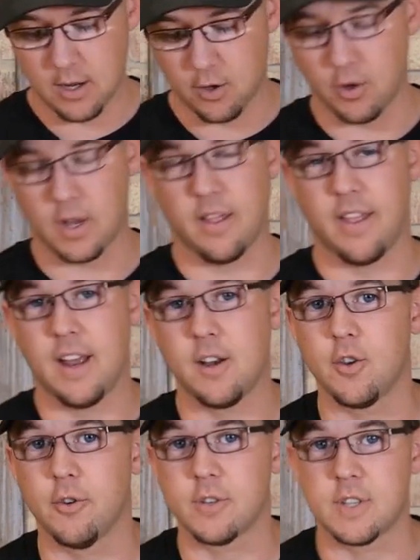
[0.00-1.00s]
You can then
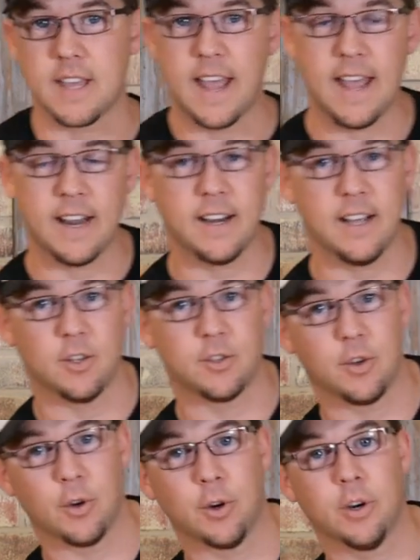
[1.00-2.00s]
use the handheld
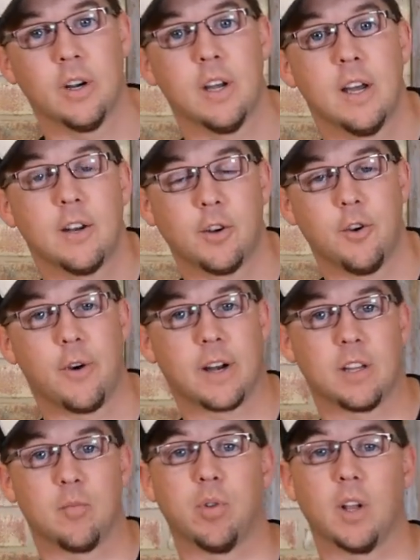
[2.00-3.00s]
tuner to
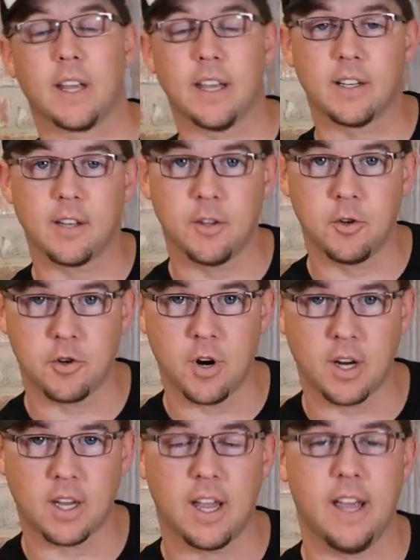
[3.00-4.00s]
directly plug into the
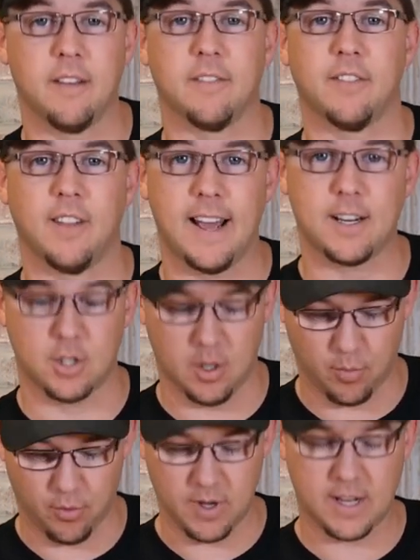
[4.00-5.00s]
truck and flash
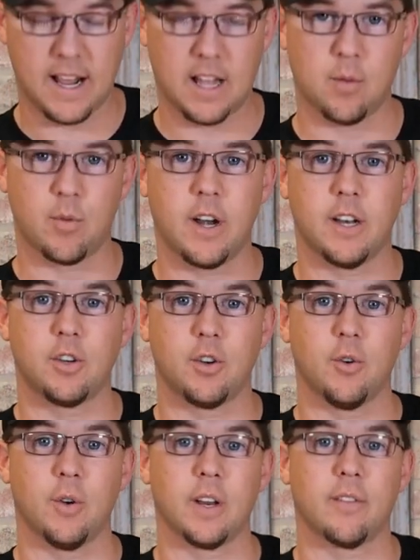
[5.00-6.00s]
the pre-calibrated
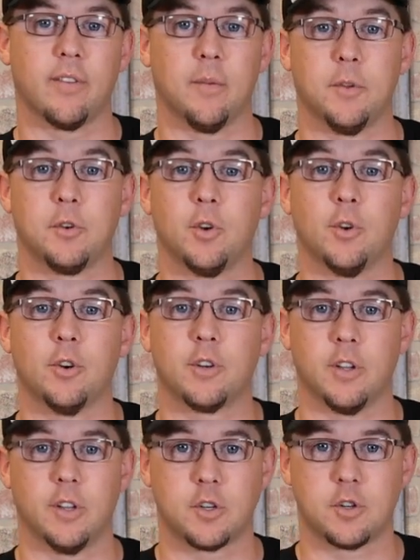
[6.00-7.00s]
tuning from the tuner
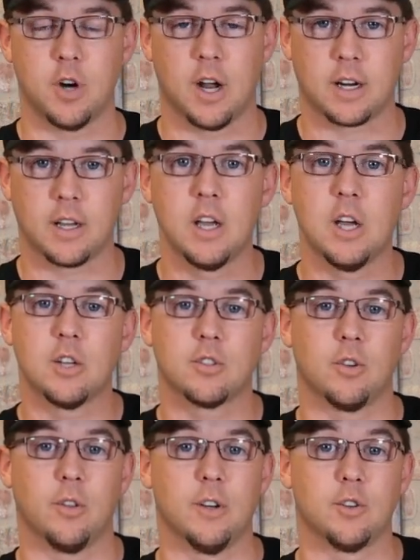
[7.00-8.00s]
to the truck.
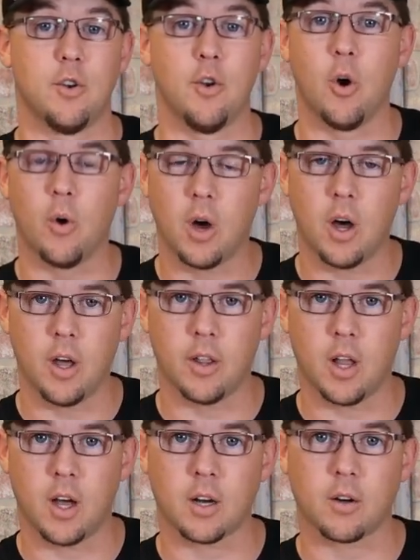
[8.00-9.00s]
So there's no
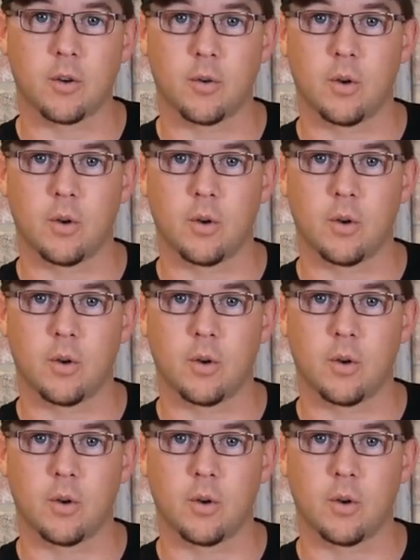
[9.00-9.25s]
unlock